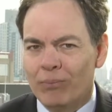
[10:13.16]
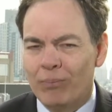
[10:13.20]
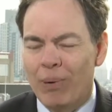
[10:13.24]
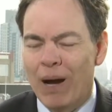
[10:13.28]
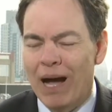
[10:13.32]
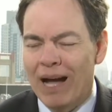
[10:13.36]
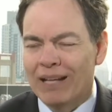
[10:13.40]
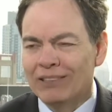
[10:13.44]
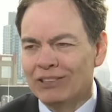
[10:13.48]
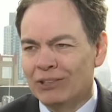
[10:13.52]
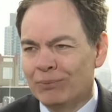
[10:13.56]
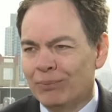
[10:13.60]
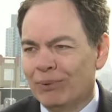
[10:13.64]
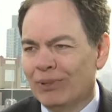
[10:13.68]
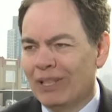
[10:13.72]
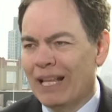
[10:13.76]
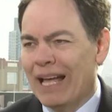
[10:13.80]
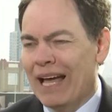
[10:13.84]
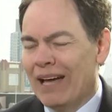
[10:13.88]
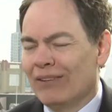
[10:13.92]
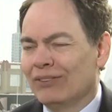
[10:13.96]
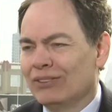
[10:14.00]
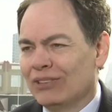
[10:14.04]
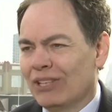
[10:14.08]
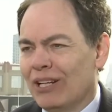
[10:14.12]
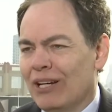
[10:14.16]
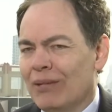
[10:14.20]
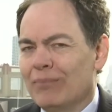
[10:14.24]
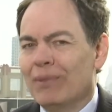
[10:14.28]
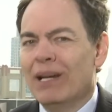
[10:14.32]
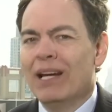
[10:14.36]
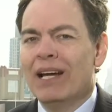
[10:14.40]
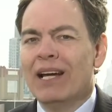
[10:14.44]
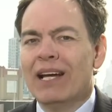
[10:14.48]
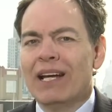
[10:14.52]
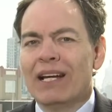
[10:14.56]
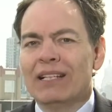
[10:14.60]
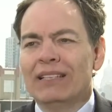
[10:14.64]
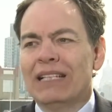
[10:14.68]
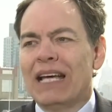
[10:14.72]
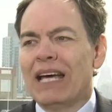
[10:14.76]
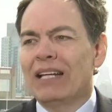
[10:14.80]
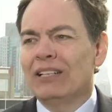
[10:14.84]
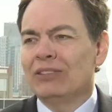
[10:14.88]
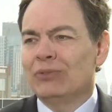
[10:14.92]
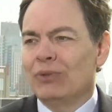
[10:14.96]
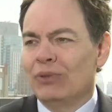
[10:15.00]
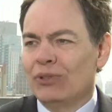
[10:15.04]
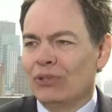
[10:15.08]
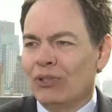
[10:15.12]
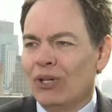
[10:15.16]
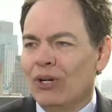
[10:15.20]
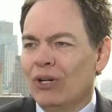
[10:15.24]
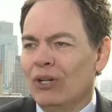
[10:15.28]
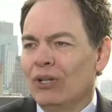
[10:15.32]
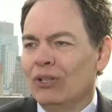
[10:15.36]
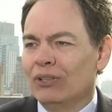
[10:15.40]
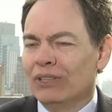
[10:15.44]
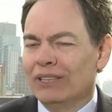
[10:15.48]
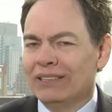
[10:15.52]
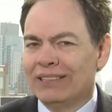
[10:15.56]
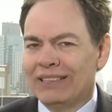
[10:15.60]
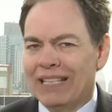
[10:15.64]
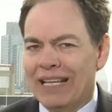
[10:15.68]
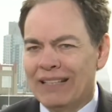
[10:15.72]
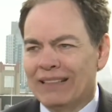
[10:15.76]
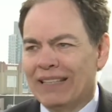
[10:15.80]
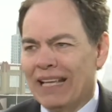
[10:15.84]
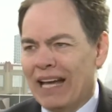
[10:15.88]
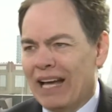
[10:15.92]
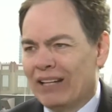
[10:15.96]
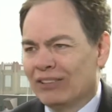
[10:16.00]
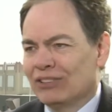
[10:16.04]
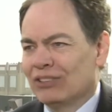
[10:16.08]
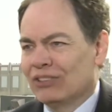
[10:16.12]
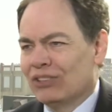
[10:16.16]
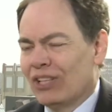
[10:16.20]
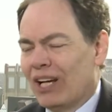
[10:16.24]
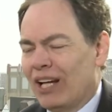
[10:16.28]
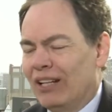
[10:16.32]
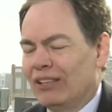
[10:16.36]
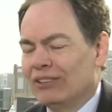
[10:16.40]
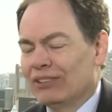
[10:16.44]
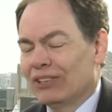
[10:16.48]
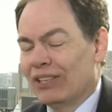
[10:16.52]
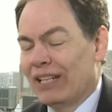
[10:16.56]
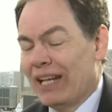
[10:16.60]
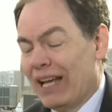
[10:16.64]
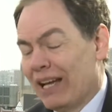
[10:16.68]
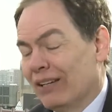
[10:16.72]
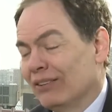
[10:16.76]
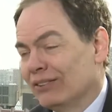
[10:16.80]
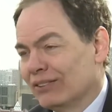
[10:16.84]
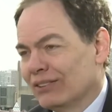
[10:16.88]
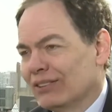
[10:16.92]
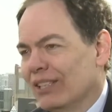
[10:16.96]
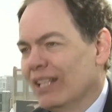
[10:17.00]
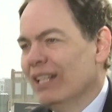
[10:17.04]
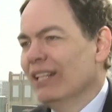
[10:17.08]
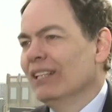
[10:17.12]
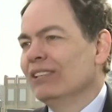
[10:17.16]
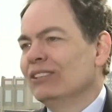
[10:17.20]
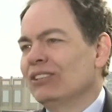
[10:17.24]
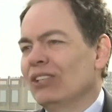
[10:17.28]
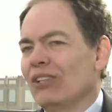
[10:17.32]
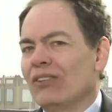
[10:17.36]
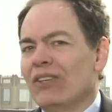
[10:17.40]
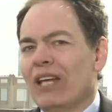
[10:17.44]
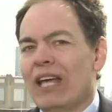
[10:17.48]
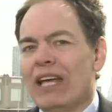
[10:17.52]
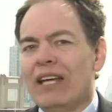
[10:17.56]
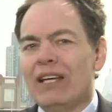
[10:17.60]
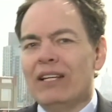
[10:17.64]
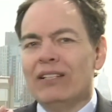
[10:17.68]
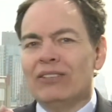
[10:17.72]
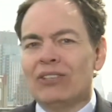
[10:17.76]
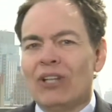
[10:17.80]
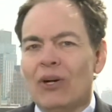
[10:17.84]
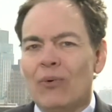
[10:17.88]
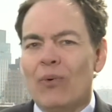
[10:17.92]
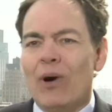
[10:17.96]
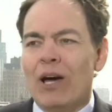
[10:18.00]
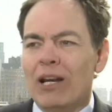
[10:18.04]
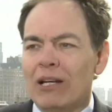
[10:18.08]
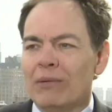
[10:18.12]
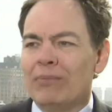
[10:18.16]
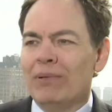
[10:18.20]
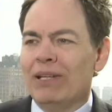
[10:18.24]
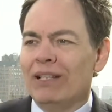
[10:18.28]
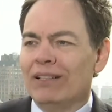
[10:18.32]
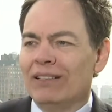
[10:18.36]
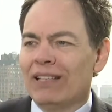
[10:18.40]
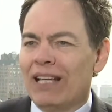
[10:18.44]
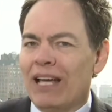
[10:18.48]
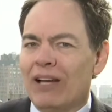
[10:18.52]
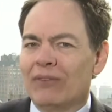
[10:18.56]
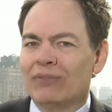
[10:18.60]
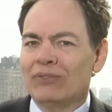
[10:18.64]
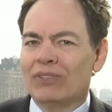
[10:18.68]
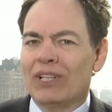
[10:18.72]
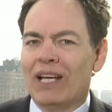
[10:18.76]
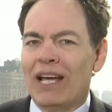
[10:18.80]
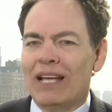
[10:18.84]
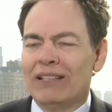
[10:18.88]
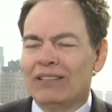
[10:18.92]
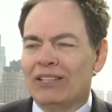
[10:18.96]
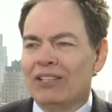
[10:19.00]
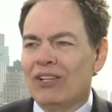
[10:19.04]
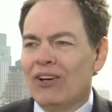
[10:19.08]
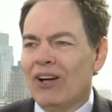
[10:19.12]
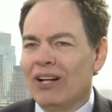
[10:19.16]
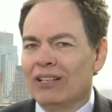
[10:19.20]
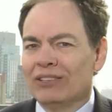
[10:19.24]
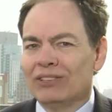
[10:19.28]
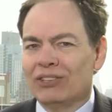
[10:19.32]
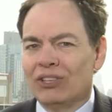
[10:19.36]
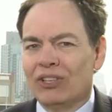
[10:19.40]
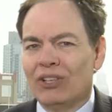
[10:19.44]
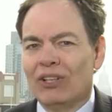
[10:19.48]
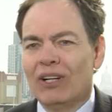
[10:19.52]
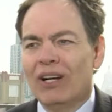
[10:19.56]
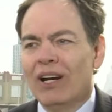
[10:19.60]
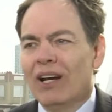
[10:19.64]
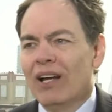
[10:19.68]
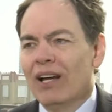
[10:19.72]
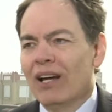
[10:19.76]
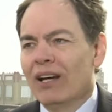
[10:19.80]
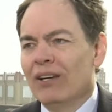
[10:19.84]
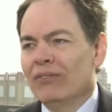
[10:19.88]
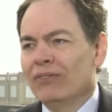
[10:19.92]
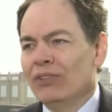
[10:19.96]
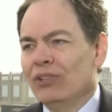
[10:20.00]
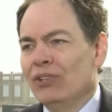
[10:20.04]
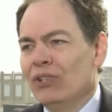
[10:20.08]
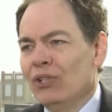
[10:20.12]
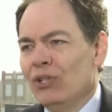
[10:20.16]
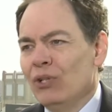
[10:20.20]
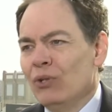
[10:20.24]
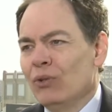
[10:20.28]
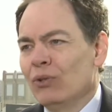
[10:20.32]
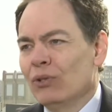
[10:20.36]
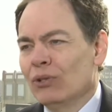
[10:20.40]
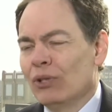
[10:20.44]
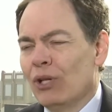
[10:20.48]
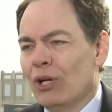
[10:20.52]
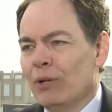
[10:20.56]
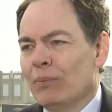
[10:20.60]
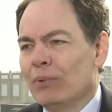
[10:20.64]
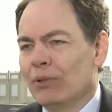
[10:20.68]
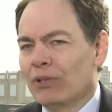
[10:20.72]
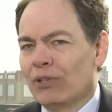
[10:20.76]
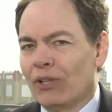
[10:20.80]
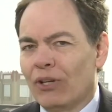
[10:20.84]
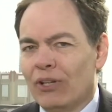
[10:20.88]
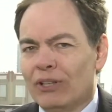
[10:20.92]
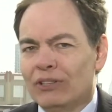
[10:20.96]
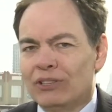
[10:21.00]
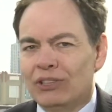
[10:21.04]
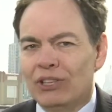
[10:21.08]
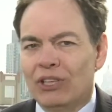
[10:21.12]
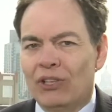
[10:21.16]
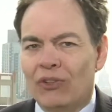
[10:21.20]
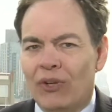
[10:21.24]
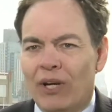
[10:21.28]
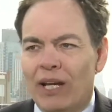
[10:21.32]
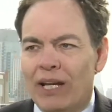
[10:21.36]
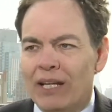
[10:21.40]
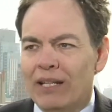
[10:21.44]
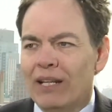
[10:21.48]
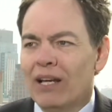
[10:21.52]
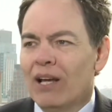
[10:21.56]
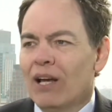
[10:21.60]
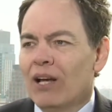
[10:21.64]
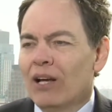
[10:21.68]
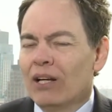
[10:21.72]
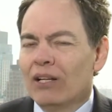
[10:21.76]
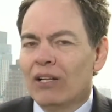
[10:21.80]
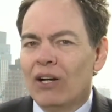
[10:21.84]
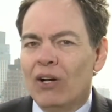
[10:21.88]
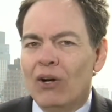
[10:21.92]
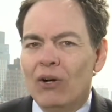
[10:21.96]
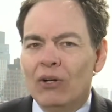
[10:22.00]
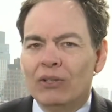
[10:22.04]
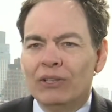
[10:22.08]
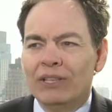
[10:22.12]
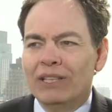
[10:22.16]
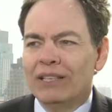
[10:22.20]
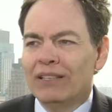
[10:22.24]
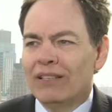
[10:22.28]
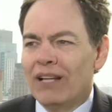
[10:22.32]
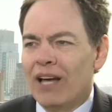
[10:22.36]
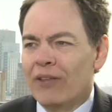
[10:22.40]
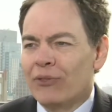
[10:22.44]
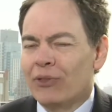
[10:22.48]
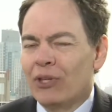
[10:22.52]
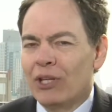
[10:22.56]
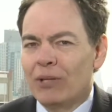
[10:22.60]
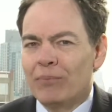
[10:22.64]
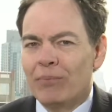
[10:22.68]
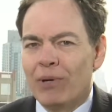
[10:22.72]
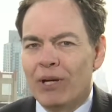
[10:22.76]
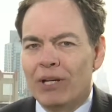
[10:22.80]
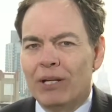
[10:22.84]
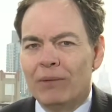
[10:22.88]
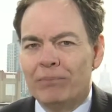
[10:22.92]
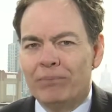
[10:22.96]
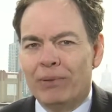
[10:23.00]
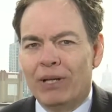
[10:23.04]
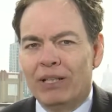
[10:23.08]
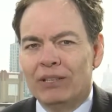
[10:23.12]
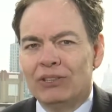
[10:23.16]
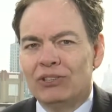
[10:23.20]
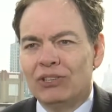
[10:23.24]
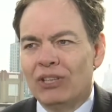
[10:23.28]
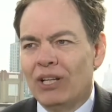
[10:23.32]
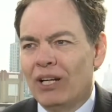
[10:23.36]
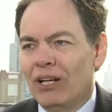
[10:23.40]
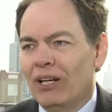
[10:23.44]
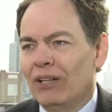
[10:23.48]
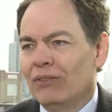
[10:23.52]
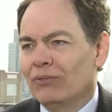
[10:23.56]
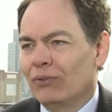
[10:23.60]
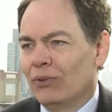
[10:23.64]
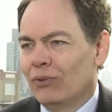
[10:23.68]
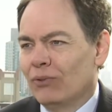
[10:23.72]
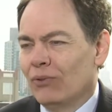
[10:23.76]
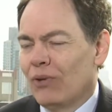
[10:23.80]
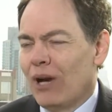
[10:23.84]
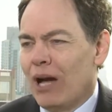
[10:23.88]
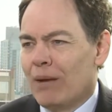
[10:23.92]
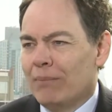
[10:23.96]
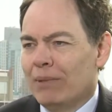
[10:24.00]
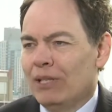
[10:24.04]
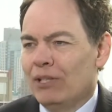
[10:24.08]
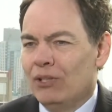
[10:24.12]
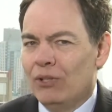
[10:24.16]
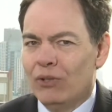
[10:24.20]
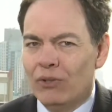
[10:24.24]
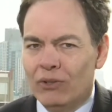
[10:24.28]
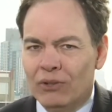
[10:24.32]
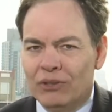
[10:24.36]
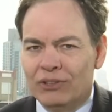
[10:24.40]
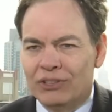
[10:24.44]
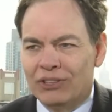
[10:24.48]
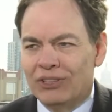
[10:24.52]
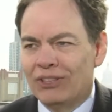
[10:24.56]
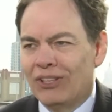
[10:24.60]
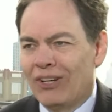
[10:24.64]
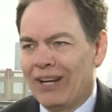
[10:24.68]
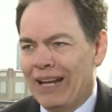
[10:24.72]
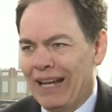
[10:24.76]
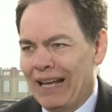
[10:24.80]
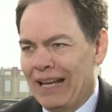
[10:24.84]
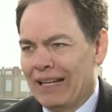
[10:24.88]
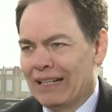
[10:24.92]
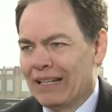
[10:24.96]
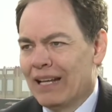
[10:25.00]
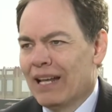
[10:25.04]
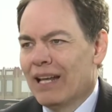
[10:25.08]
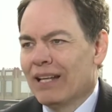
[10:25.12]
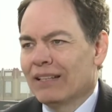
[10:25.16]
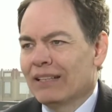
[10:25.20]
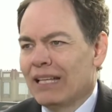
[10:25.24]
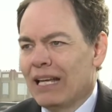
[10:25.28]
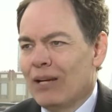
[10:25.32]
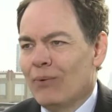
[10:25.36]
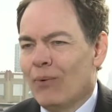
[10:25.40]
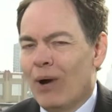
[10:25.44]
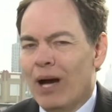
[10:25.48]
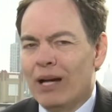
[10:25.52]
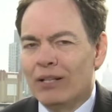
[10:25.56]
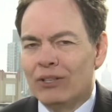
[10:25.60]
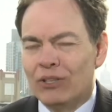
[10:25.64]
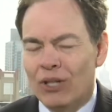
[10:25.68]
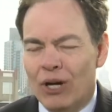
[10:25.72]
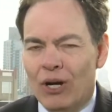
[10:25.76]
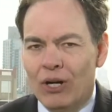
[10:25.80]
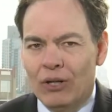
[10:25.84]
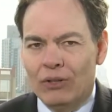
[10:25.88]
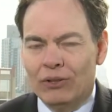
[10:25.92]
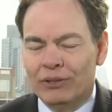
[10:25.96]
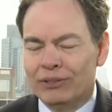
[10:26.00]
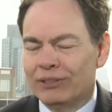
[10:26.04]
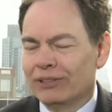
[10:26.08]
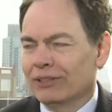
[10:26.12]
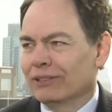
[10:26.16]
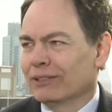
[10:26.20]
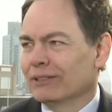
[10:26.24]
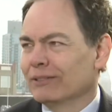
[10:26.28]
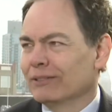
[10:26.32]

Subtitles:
possible outcome, and that is with gold at $10,000 an ounce. So they don't want to be left at the altar of the new global currency grid holding nothing but a bunch of ramen noodles in their hand. They want gold.